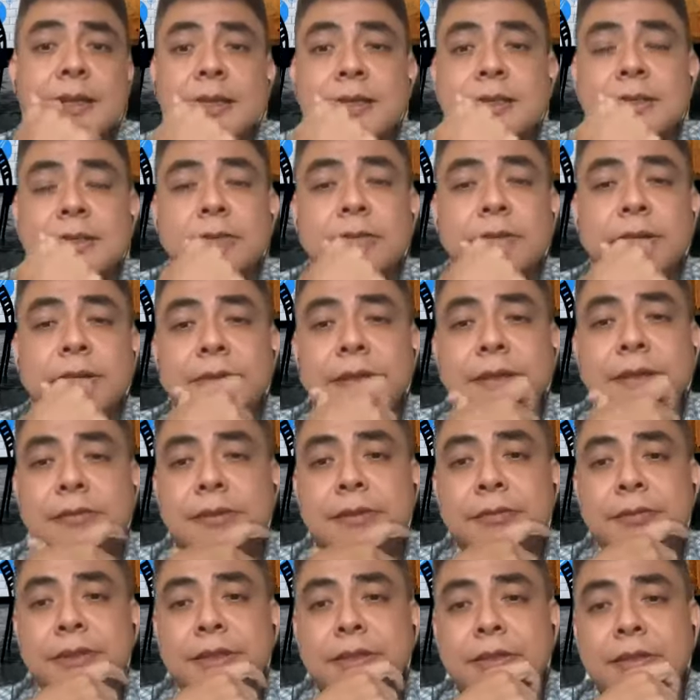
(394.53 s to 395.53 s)
So
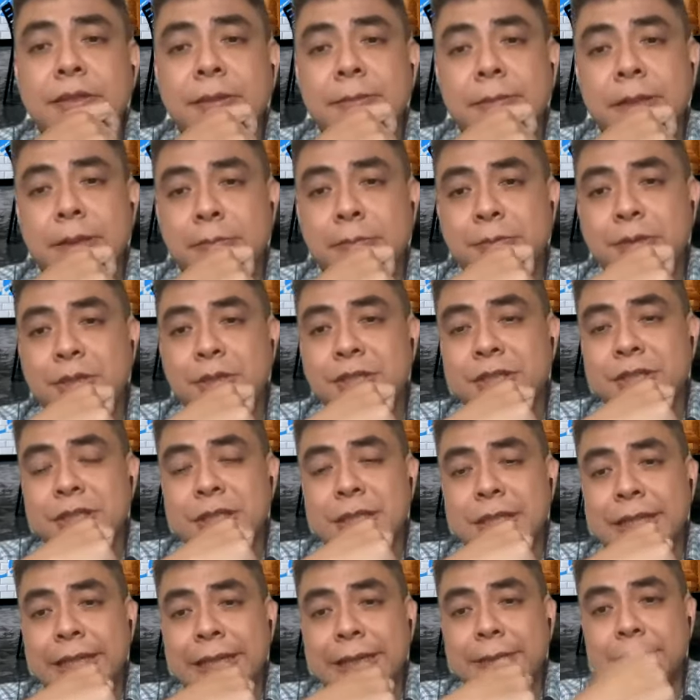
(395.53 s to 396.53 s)
when we talk about bridging
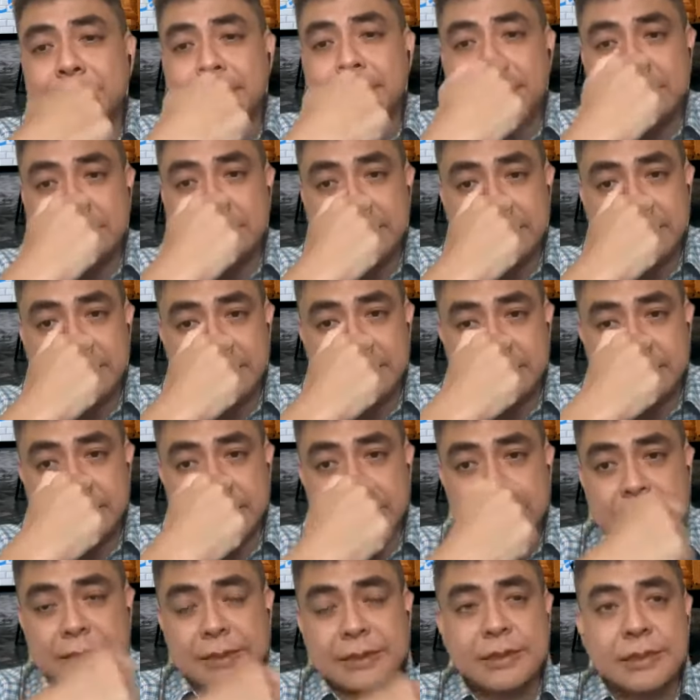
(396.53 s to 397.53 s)
the gap, right,
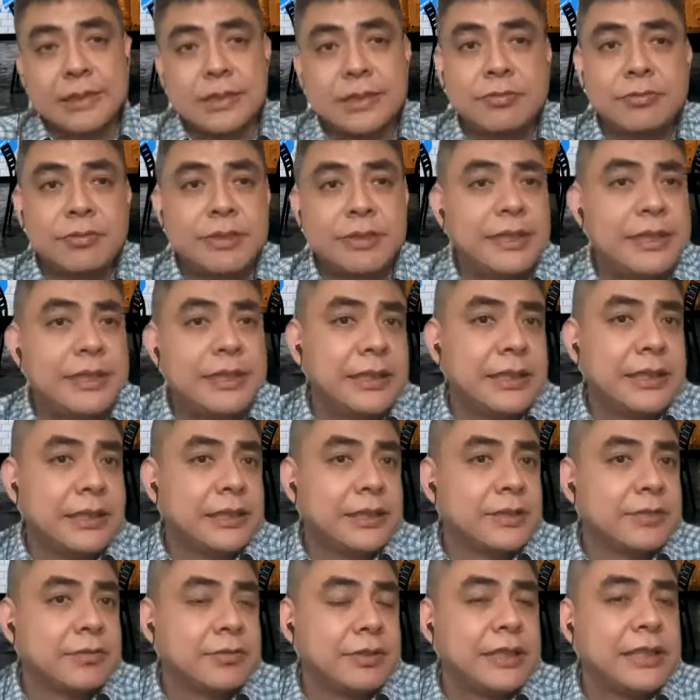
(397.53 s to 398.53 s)
it's really
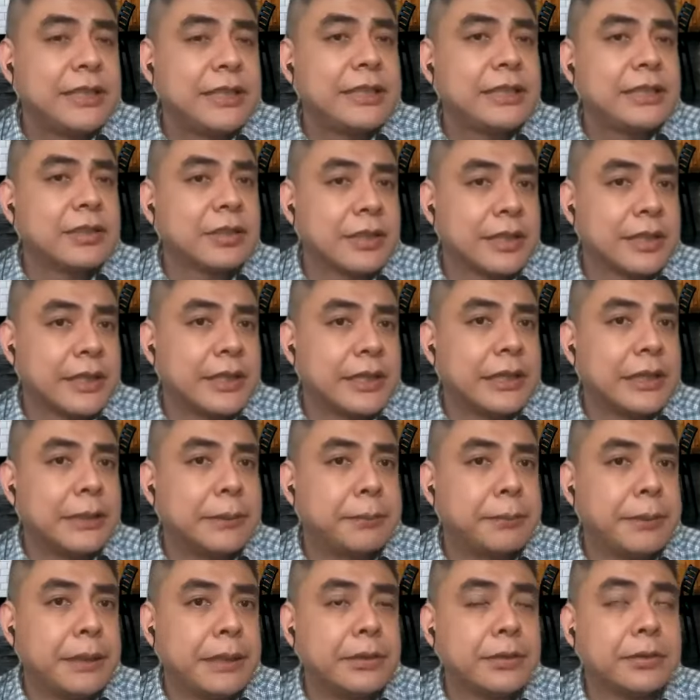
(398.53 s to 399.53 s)
talking
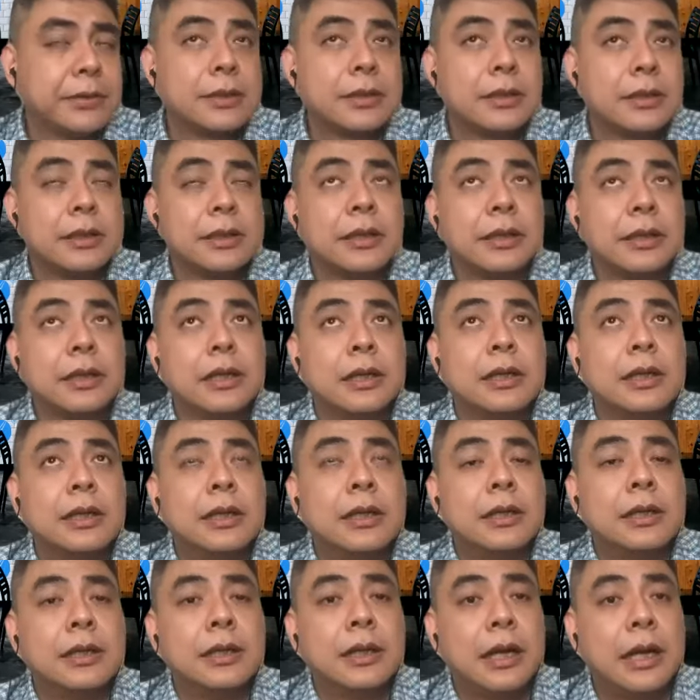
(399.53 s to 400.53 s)
about
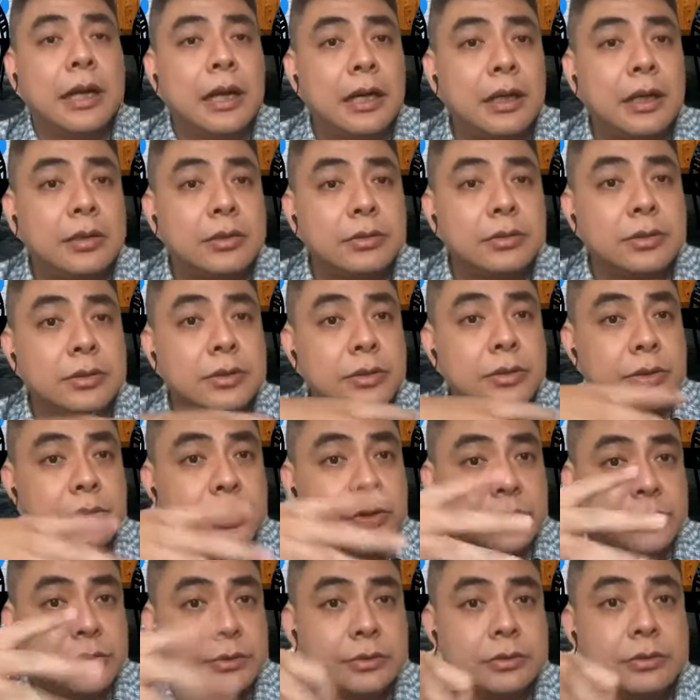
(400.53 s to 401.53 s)
how do
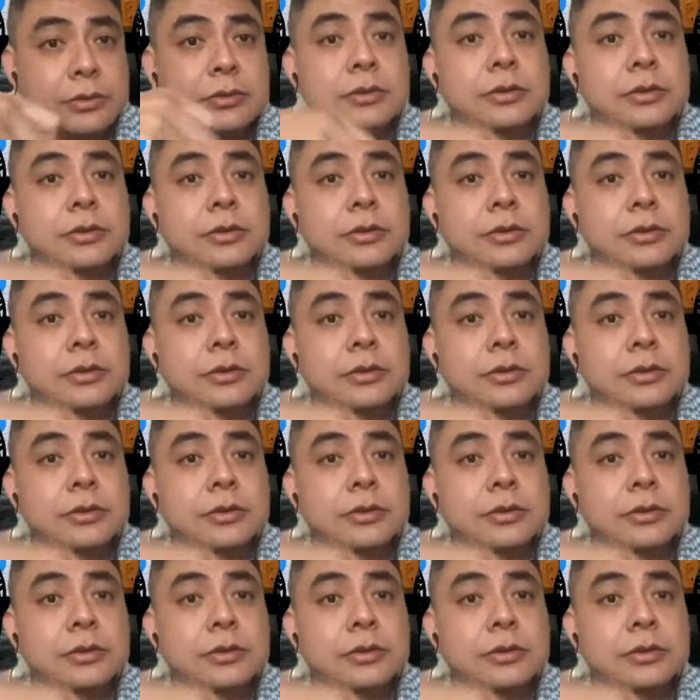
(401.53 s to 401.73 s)
you